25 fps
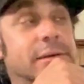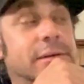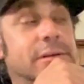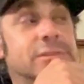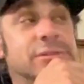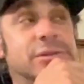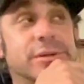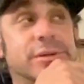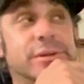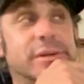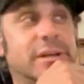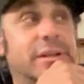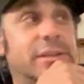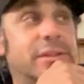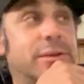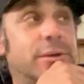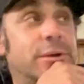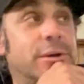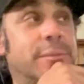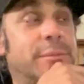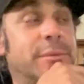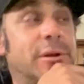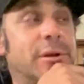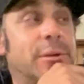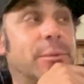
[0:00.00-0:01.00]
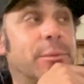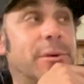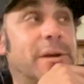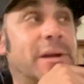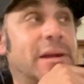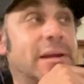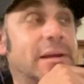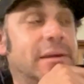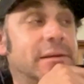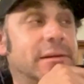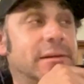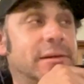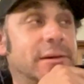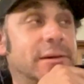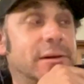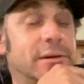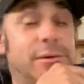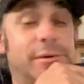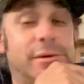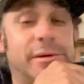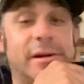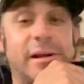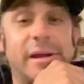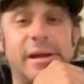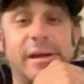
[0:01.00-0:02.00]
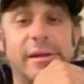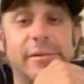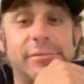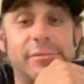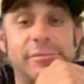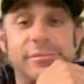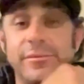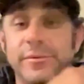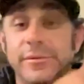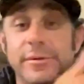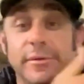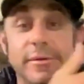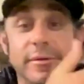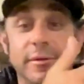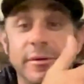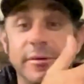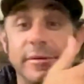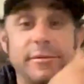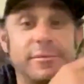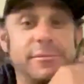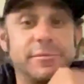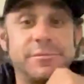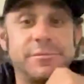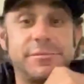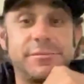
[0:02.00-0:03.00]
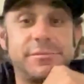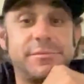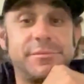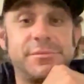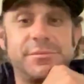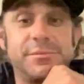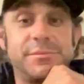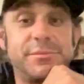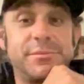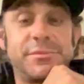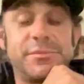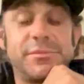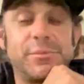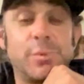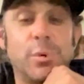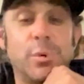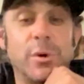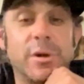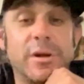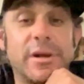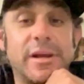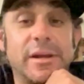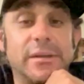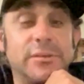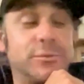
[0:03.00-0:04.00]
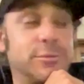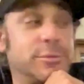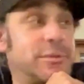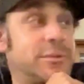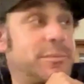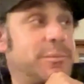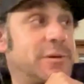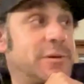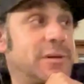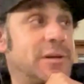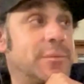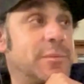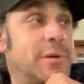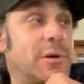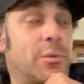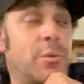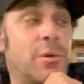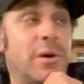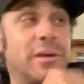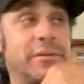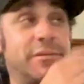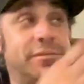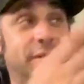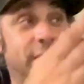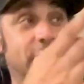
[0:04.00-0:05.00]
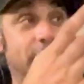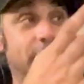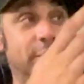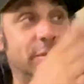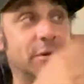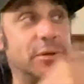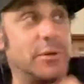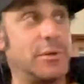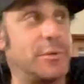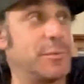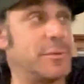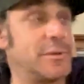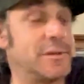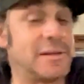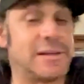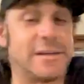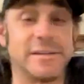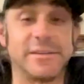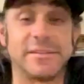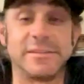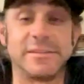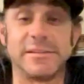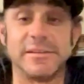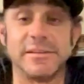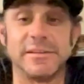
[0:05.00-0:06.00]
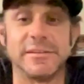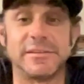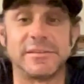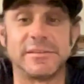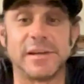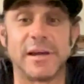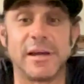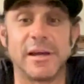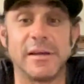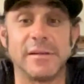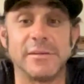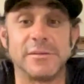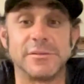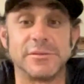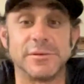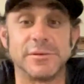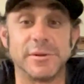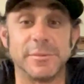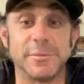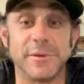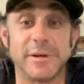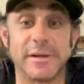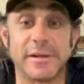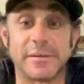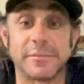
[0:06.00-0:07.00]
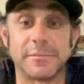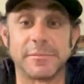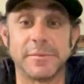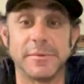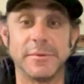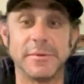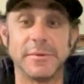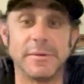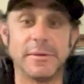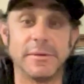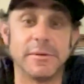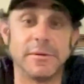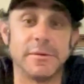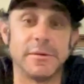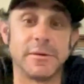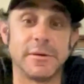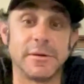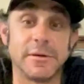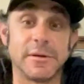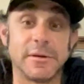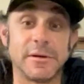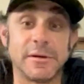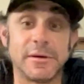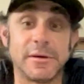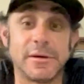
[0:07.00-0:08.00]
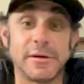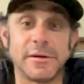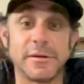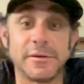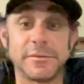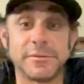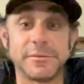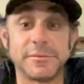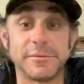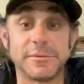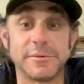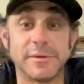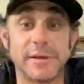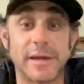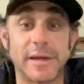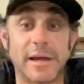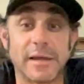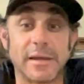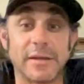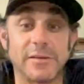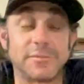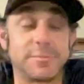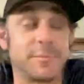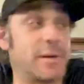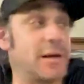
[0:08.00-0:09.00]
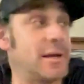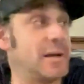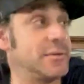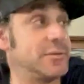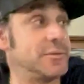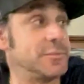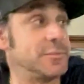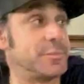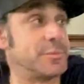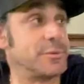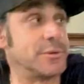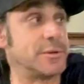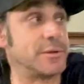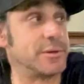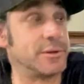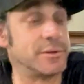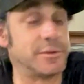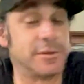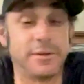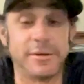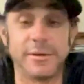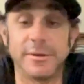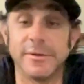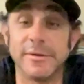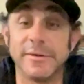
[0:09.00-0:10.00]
It's only a 30-minute wait, and I have four kids with me and my wife, and I'm the only one that can see the sign. So I'm like, uh, I guess my eyes are pretty good.